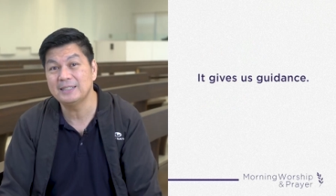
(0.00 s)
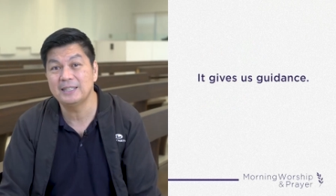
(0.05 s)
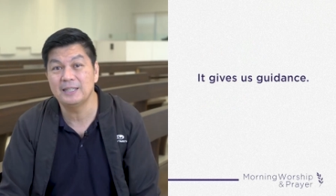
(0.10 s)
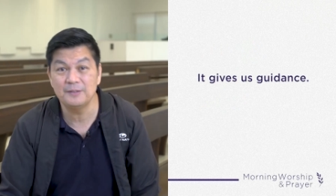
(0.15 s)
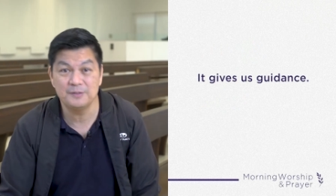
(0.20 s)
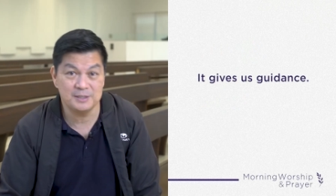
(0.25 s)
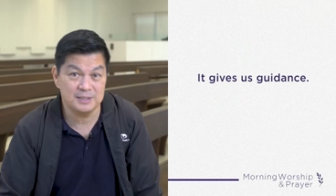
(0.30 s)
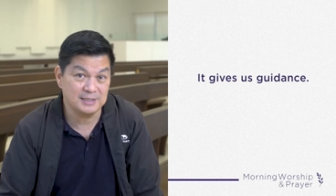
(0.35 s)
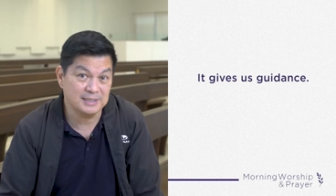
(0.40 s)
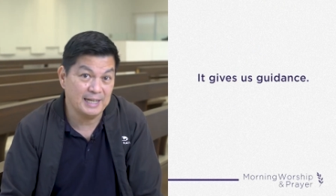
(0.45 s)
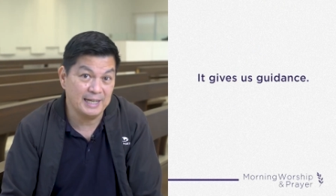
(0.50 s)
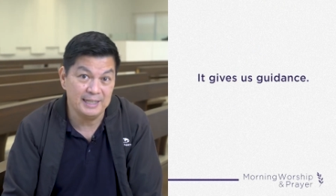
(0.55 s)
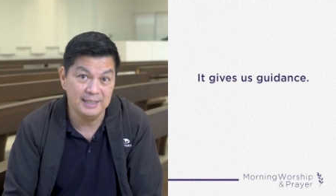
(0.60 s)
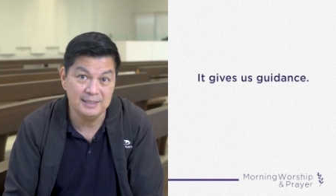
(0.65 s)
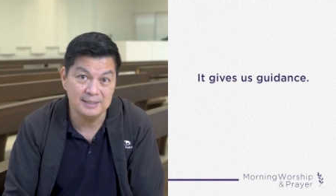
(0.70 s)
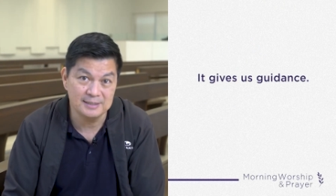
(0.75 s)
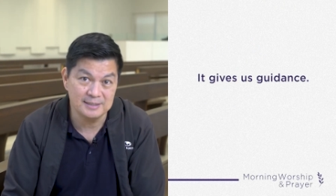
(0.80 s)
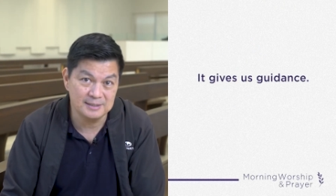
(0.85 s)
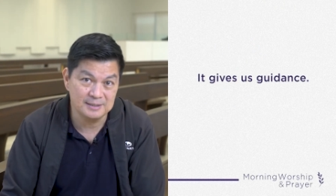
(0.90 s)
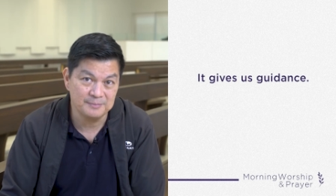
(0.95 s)
it gives us
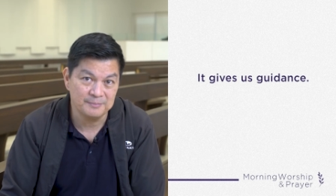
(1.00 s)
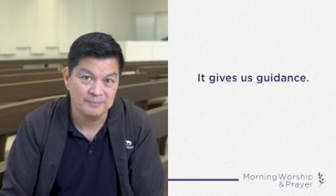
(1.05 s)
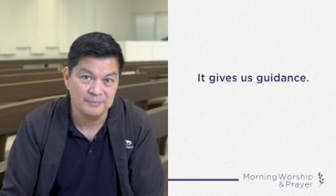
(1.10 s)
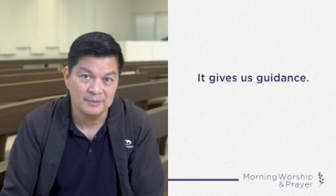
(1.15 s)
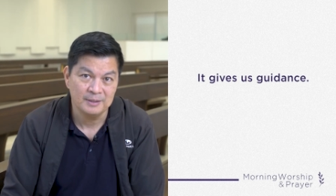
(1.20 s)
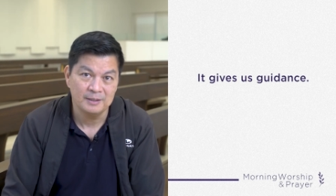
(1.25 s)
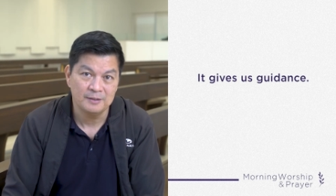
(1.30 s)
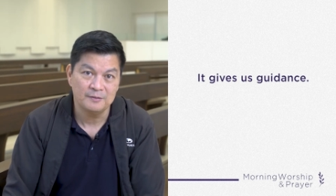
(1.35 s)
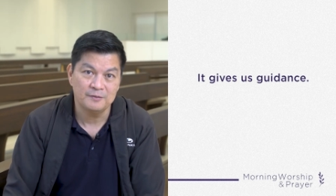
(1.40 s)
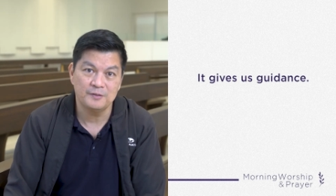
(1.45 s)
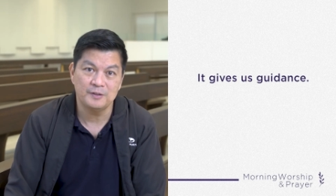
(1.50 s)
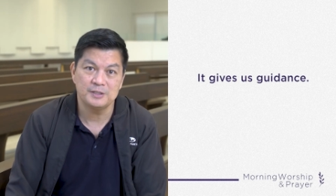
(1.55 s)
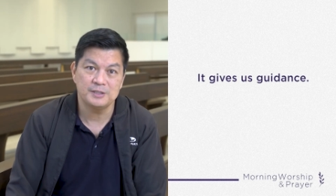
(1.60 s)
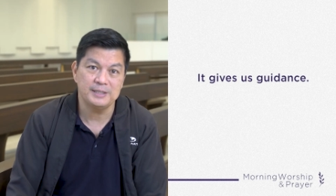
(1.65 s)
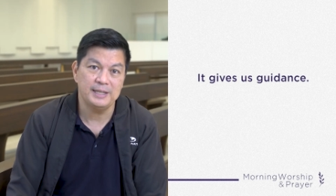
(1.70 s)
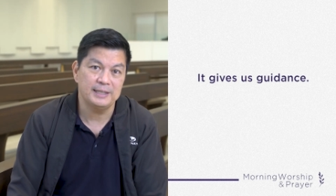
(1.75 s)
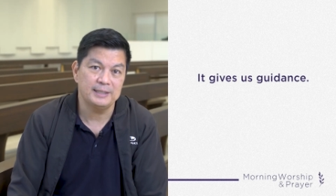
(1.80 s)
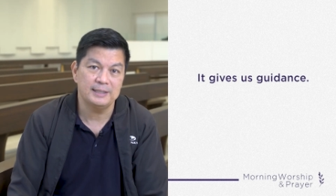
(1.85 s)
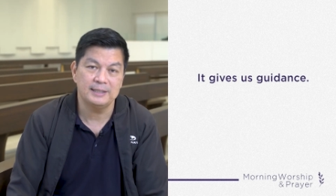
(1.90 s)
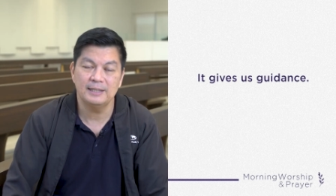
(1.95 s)
guidance. Verse
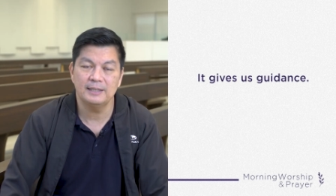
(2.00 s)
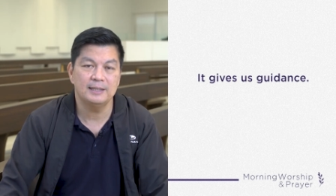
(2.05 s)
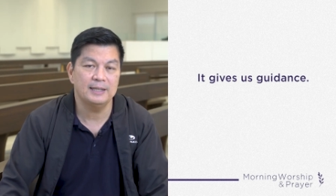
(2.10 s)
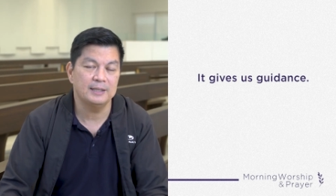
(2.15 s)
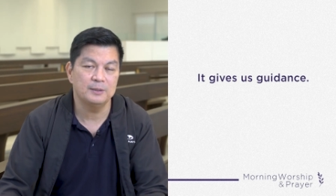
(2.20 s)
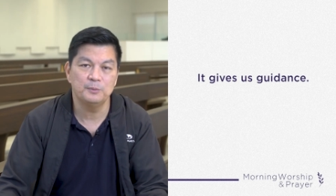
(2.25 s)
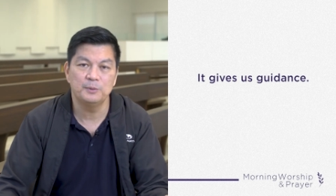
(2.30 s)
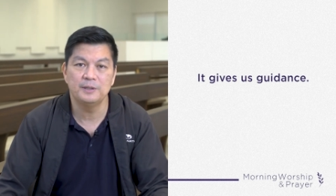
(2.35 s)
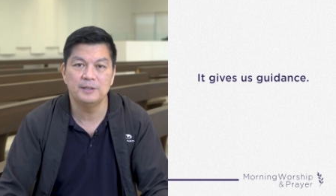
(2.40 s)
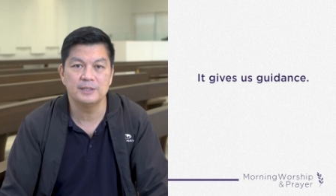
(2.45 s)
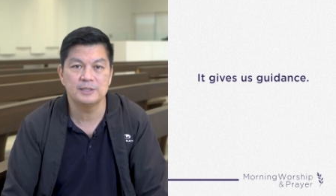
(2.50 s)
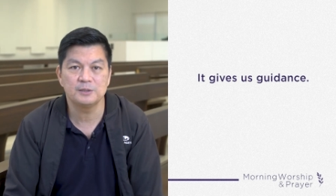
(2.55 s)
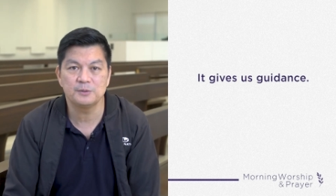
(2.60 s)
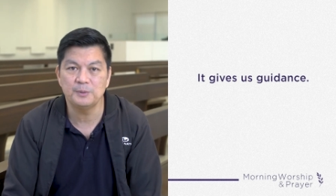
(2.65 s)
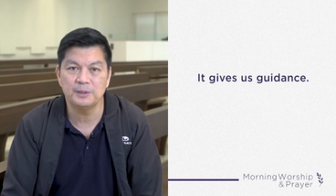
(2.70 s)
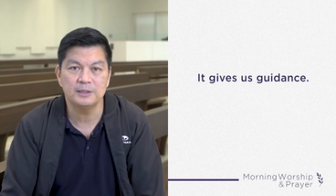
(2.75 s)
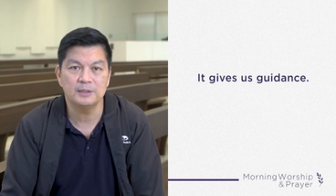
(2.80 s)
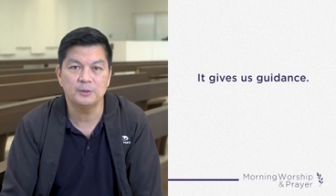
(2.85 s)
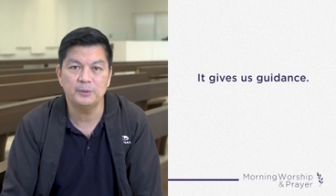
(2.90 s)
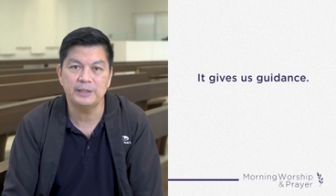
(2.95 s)
8, and I'll end with this
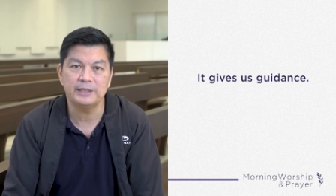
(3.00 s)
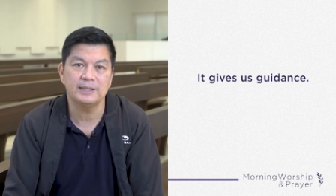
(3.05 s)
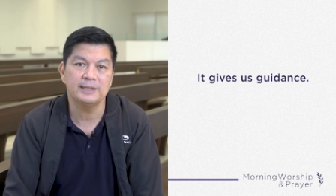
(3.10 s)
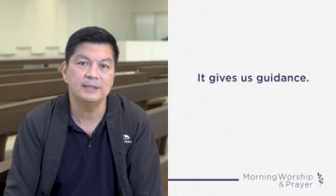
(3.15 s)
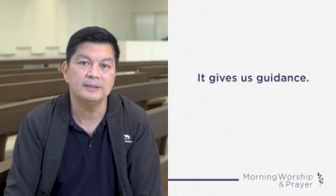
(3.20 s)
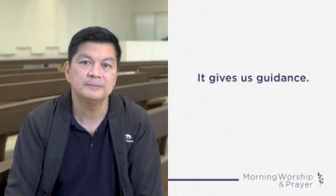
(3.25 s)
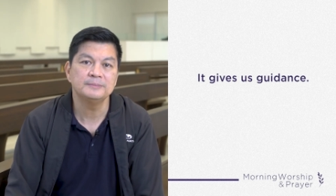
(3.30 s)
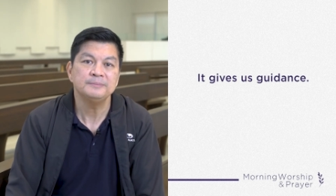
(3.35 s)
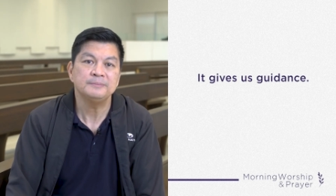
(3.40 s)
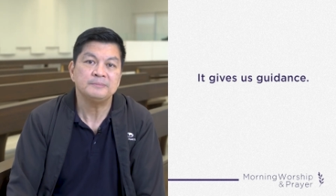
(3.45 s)
one quickly.